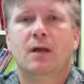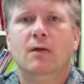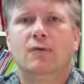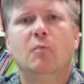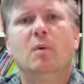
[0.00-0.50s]

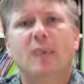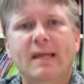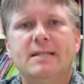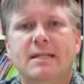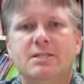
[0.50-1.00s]
So, but pay
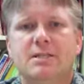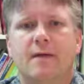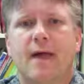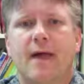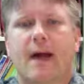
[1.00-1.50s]
attention
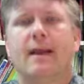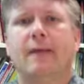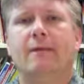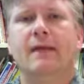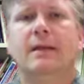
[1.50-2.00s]
to that.
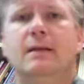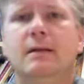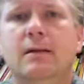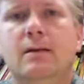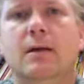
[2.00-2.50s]
And then
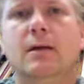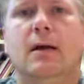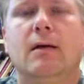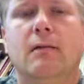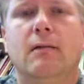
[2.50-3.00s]

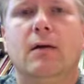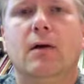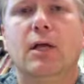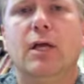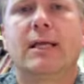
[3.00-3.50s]

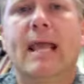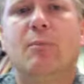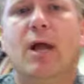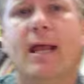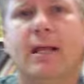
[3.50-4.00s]

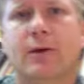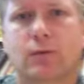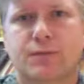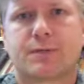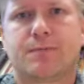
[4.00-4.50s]
camera
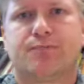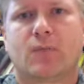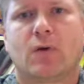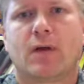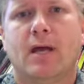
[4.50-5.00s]
angles,
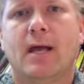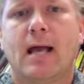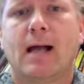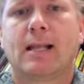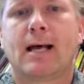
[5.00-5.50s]

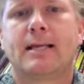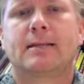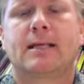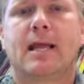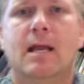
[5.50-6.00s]
okay? I
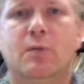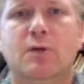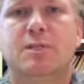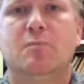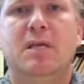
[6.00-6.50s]
like the
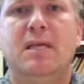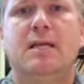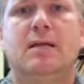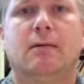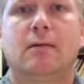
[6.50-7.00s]
camera to
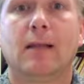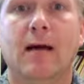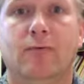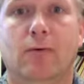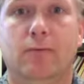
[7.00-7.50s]
be
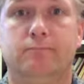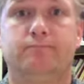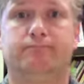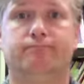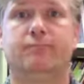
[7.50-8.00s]

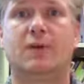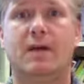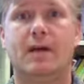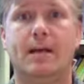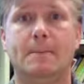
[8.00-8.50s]
level,
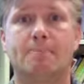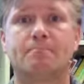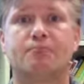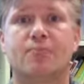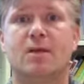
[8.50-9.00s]
okay?